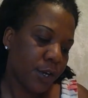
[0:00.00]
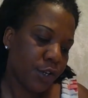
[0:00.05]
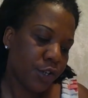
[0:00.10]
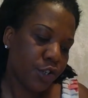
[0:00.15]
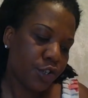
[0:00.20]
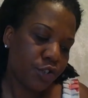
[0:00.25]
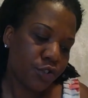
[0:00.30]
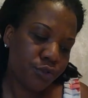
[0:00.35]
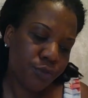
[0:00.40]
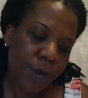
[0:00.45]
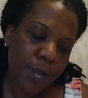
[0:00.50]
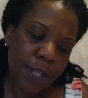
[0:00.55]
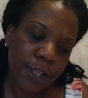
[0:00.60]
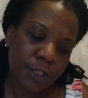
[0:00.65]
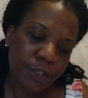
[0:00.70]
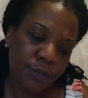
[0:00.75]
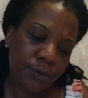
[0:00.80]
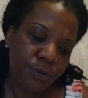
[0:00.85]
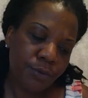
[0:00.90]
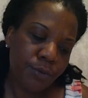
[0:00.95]

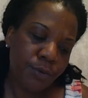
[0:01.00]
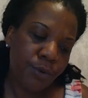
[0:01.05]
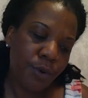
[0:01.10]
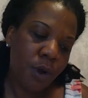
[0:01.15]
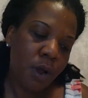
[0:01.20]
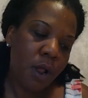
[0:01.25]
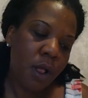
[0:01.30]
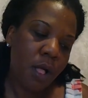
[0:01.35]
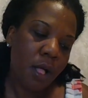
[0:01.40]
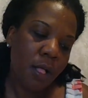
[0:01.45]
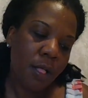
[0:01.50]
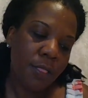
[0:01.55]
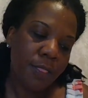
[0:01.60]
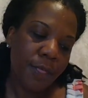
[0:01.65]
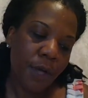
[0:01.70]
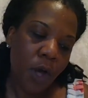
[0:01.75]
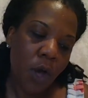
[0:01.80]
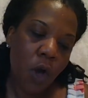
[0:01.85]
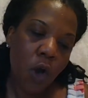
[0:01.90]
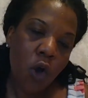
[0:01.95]
Straight through
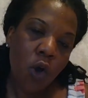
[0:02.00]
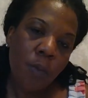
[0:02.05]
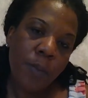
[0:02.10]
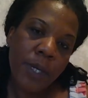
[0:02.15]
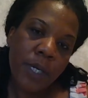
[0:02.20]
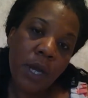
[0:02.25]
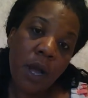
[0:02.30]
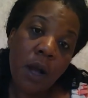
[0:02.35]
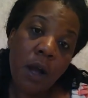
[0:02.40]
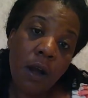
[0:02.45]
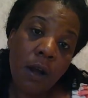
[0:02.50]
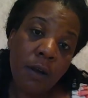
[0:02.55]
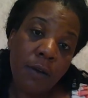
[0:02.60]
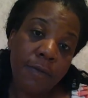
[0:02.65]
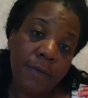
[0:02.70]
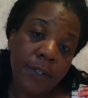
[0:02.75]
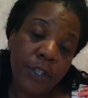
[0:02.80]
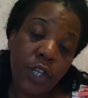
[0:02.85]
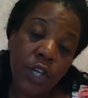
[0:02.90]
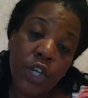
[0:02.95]
the
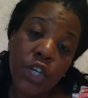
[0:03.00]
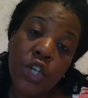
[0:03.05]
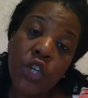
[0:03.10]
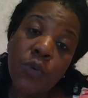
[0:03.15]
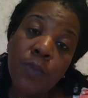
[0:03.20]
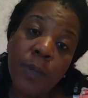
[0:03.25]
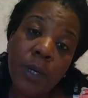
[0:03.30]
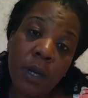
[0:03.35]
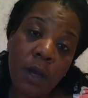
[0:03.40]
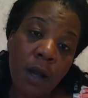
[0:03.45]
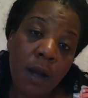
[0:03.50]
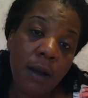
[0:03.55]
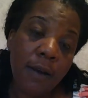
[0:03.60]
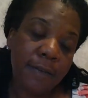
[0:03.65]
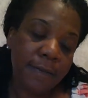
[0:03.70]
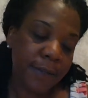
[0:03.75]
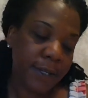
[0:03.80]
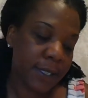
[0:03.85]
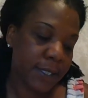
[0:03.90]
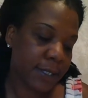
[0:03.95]
human
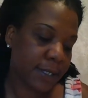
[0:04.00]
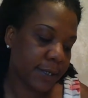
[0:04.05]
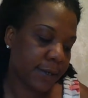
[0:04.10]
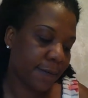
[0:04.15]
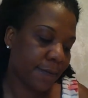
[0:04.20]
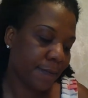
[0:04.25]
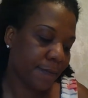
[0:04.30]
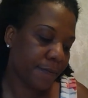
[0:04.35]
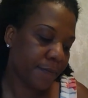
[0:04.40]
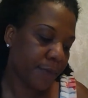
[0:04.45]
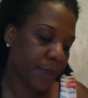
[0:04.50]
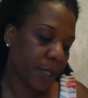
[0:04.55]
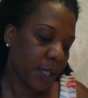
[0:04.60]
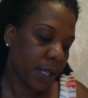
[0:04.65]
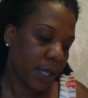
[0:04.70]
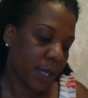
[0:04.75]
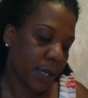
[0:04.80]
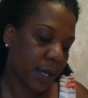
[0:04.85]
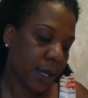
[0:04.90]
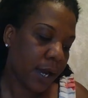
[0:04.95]
harvest,
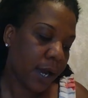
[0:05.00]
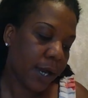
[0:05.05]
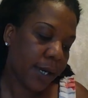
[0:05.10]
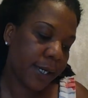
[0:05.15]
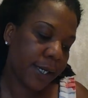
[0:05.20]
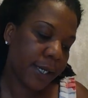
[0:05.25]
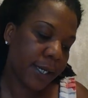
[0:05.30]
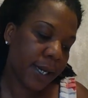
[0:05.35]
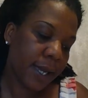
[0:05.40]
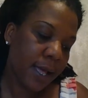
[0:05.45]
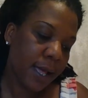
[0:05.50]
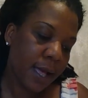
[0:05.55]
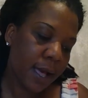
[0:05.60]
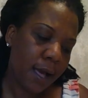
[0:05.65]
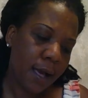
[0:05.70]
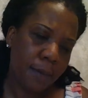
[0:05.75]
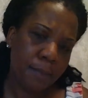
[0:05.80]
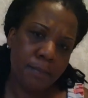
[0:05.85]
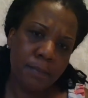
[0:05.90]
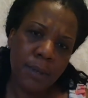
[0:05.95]
cutting
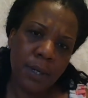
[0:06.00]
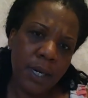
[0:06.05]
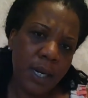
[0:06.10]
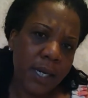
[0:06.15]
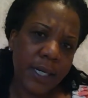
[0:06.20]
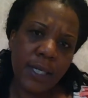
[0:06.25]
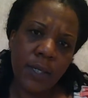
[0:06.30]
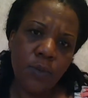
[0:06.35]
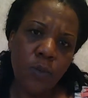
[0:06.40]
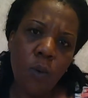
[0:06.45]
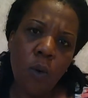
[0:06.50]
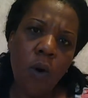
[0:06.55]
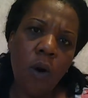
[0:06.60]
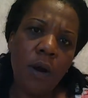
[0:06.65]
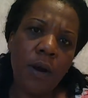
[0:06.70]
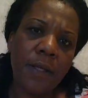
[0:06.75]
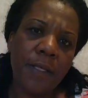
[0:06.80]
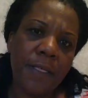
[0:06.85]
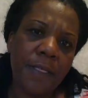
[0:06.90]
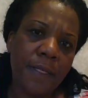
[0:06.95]
a bloody
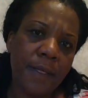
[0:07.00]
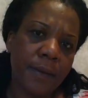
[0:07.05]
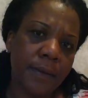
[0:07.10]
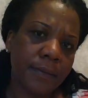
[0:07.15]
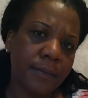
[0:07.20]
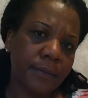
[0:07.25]
warth.